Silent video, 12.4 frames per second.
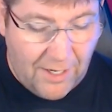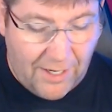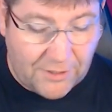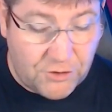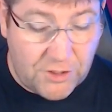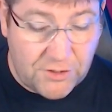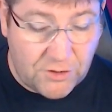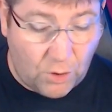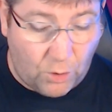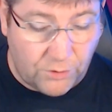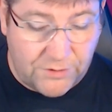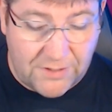and she's
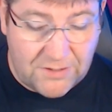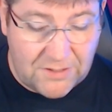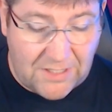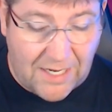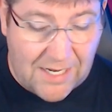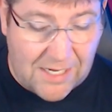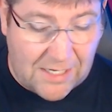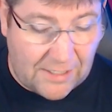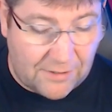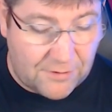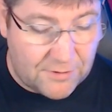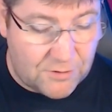told to stay
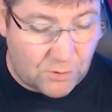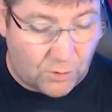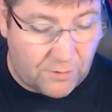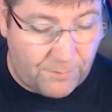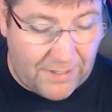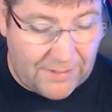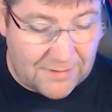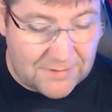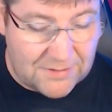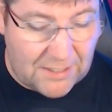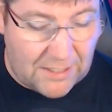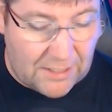in the sword-making
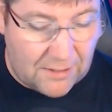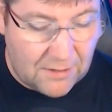city.